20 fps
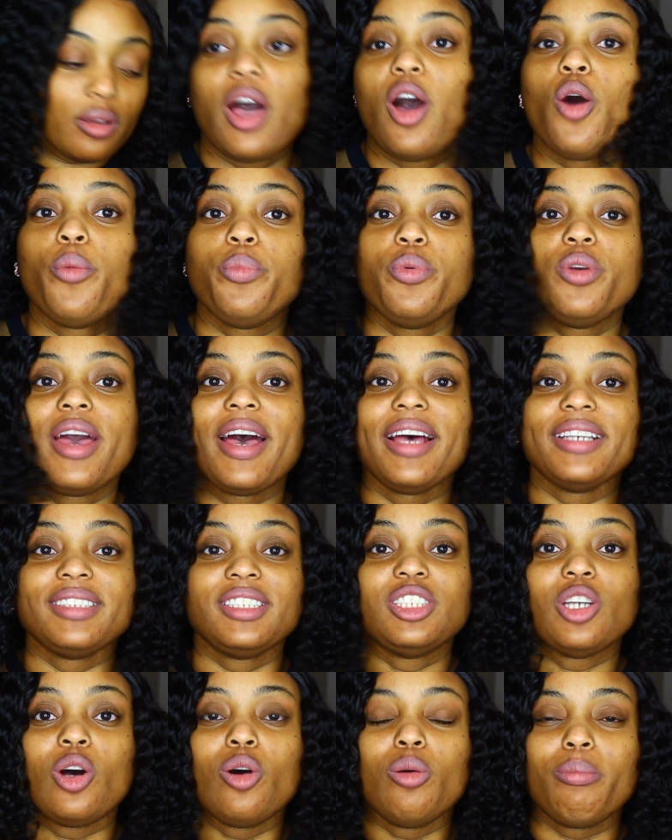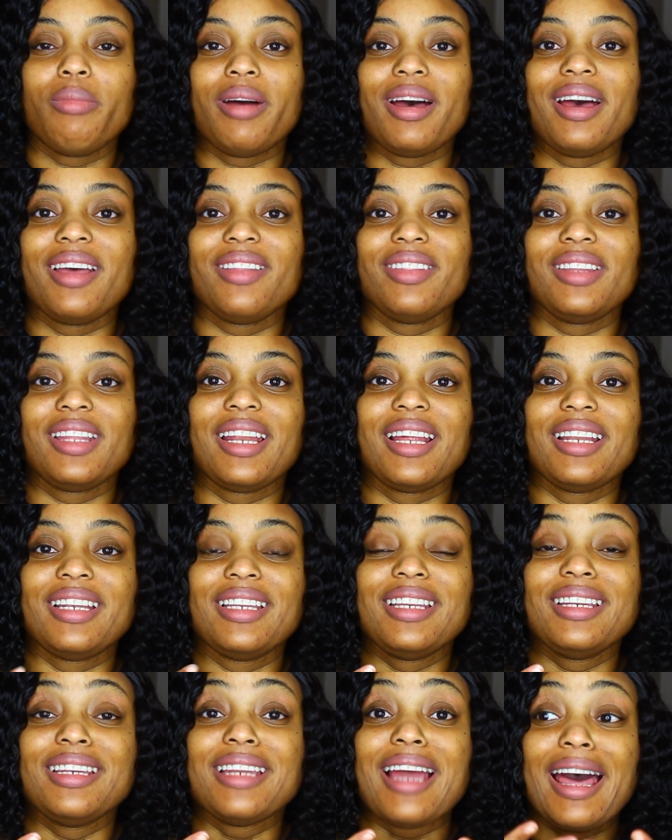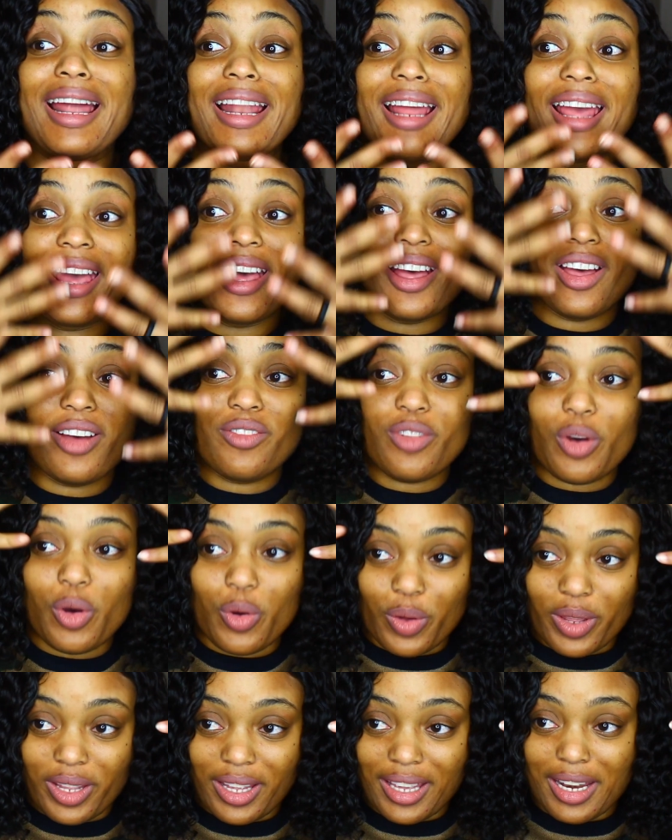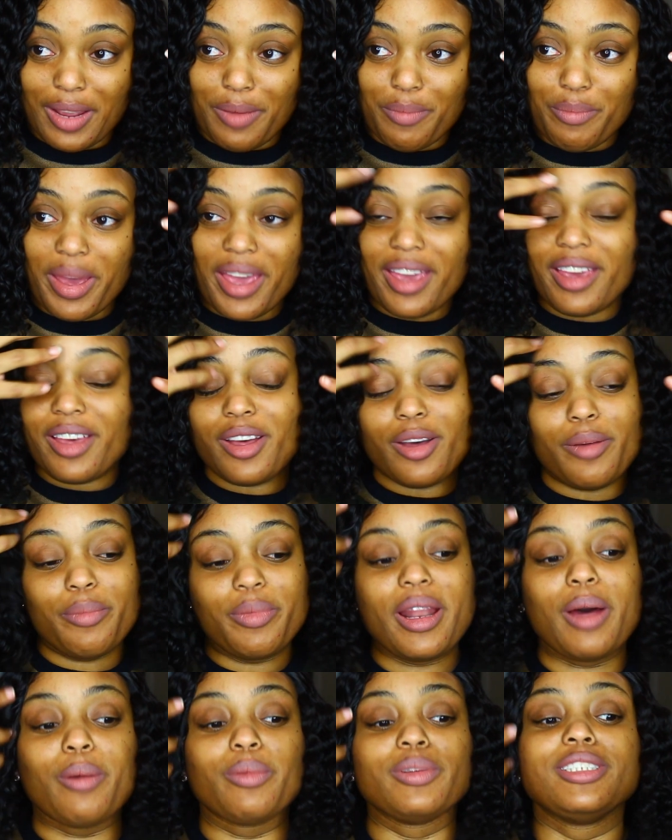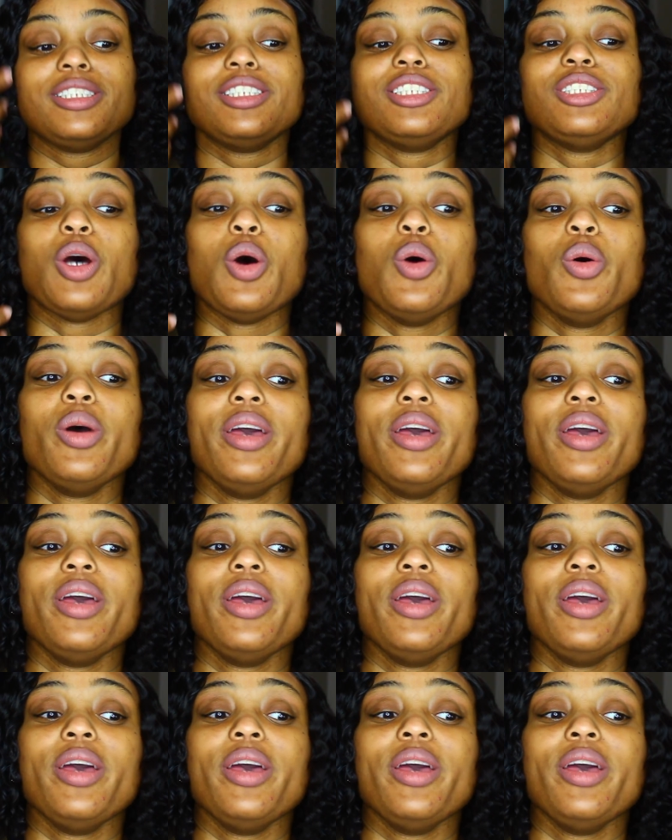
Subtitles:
I hope you guys don't mind that I did not have on any makeup, but I was so